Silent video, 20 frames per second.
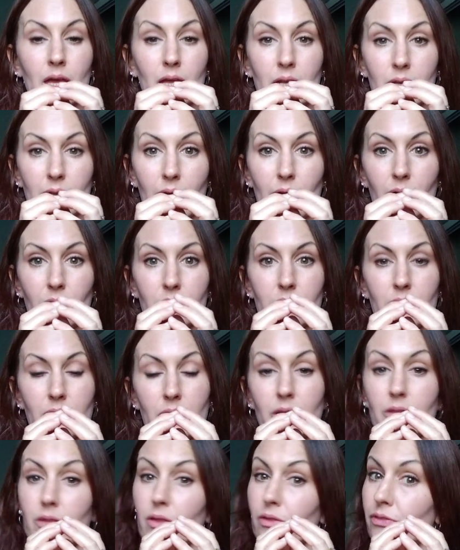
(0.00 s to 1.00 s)
Now,
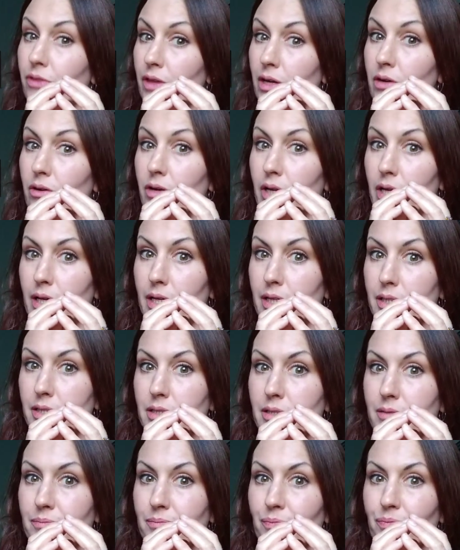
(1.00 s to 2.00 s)
the theory
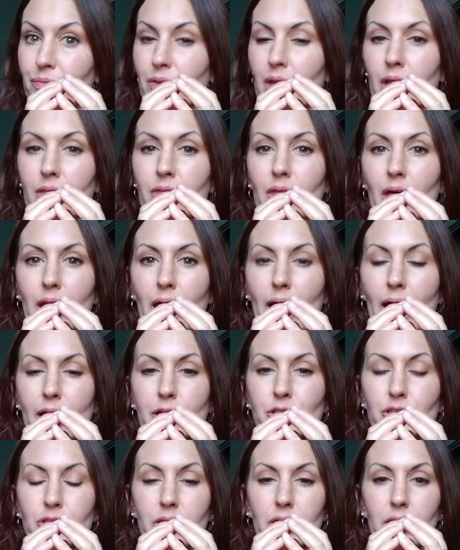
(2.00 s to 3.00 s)
is that
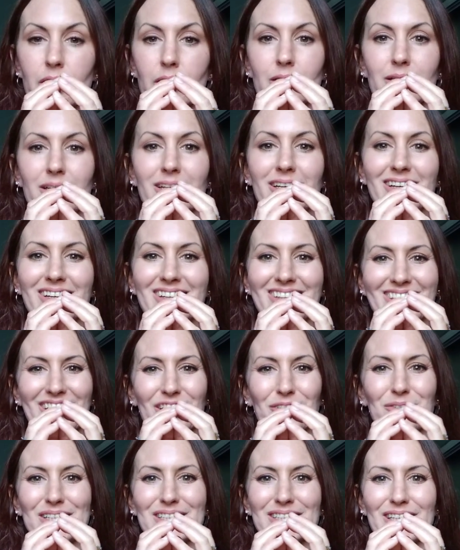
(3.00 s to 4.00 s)
actually
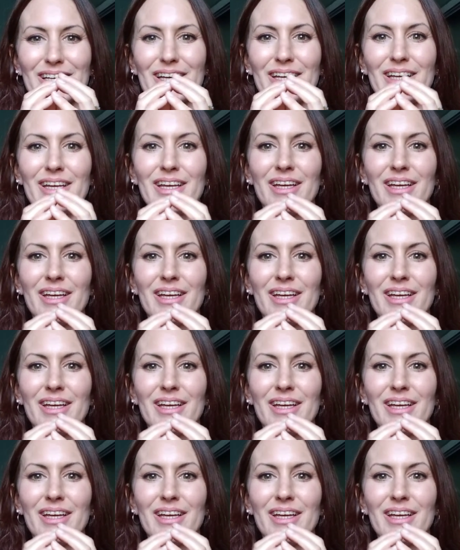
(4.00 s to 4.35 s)
there was a